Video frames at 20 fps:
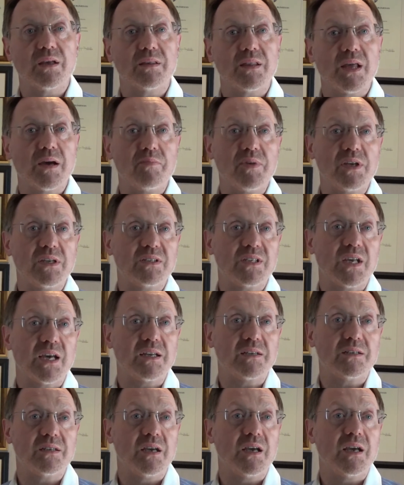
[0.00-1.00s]
That being
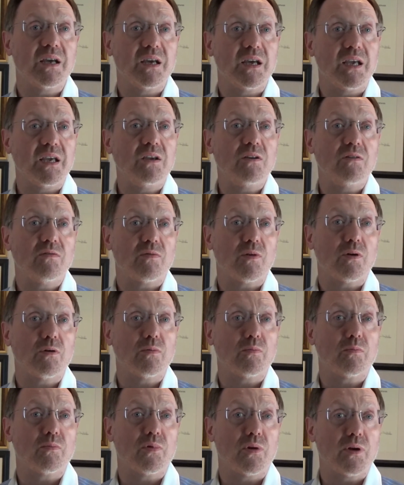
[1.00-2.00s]
said, E U, pro,
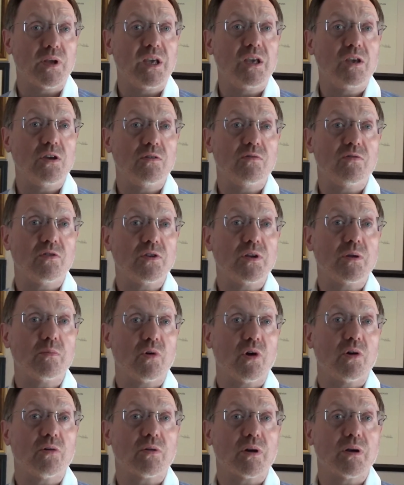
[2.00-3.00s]
pro E U funding
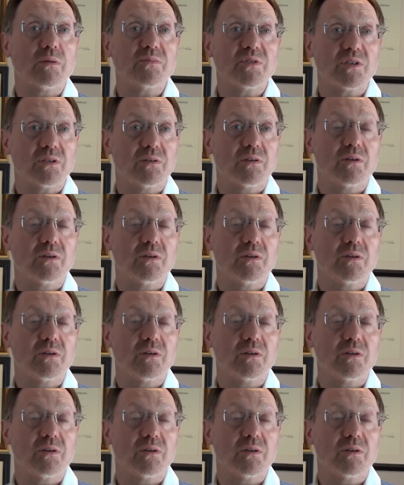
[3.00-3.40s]
programs